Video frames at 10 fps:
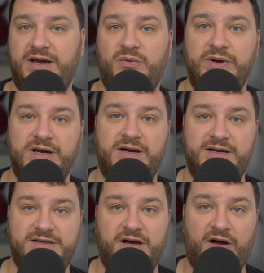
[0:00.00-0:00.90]
and we got
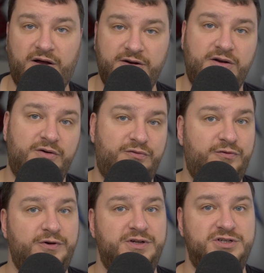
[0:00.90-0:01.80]
a ton of
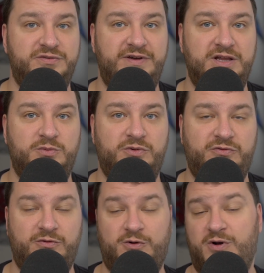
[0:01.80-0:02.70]
footage available
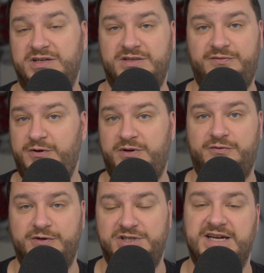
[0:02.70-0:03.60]
across a few
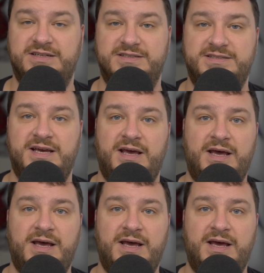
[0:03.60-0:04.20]
different channels.